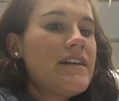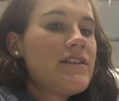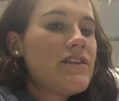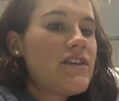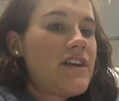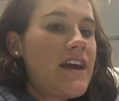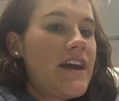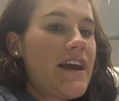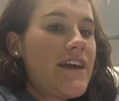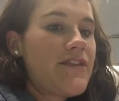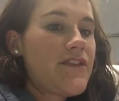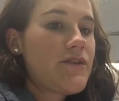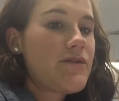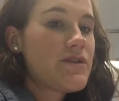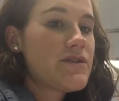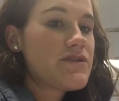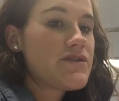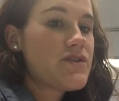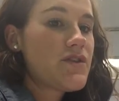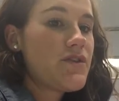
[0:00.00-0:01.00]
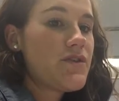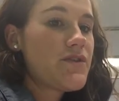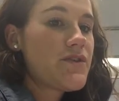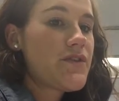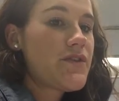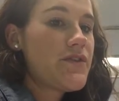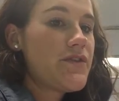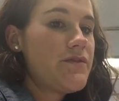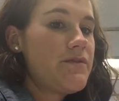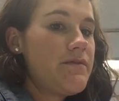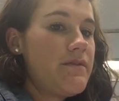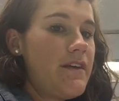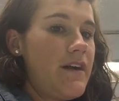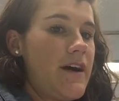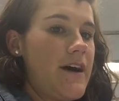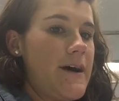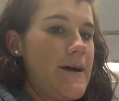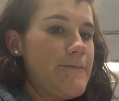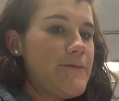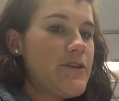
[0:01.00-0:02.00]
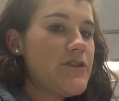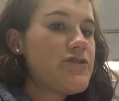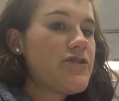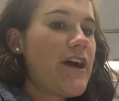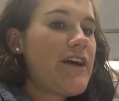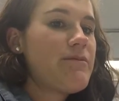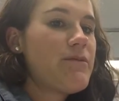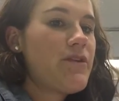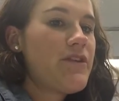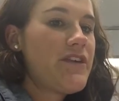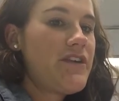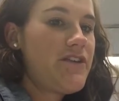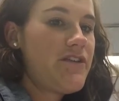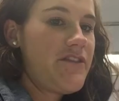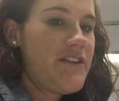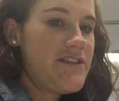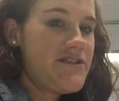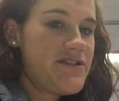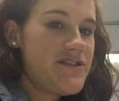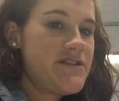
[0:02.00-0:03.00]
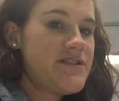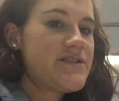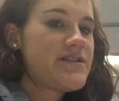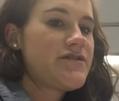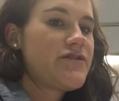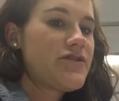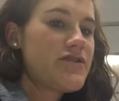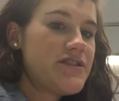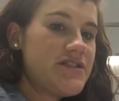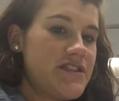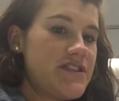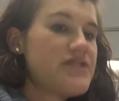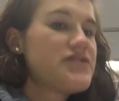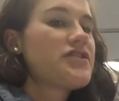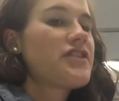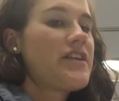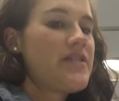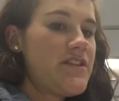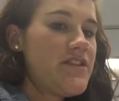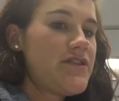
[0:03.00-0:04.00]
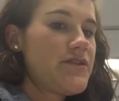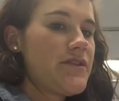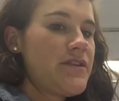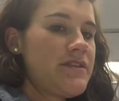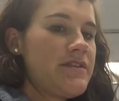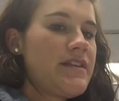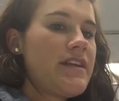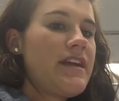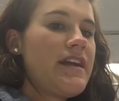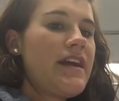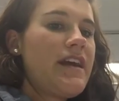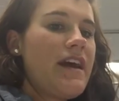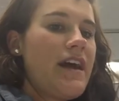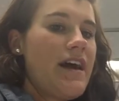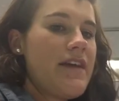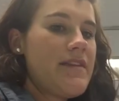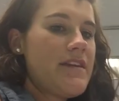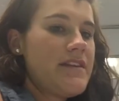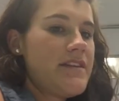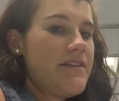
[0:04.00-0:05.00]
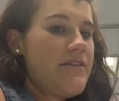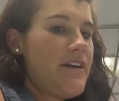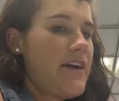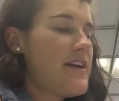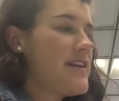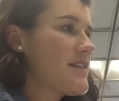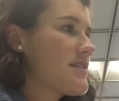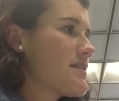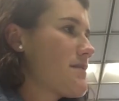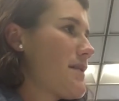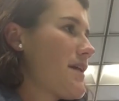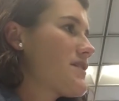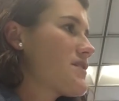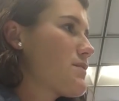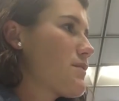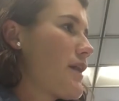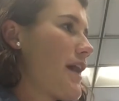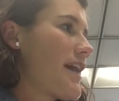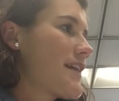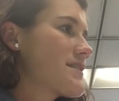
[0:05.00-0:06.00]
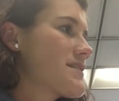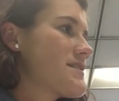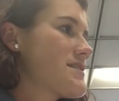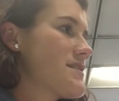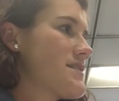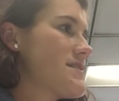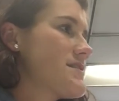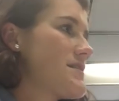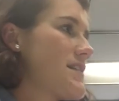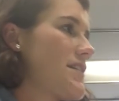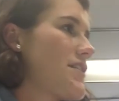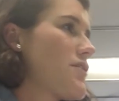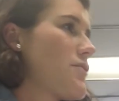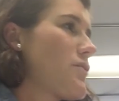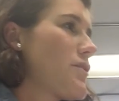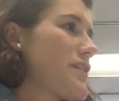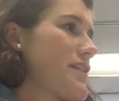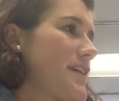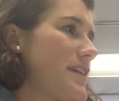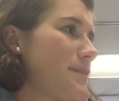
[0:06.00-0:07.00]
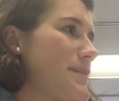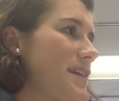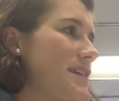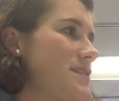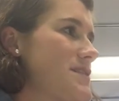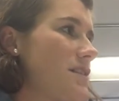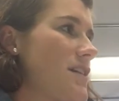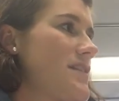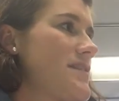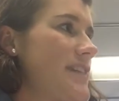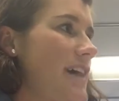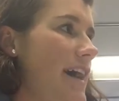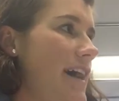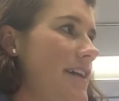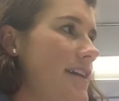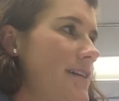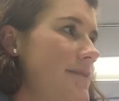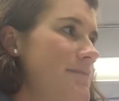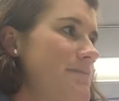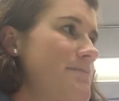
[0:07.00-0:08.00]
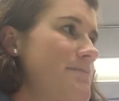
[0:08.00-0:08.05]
Looking at the results to drive both interventions for the teacher and the student, and then defining the best practices that are working based on data.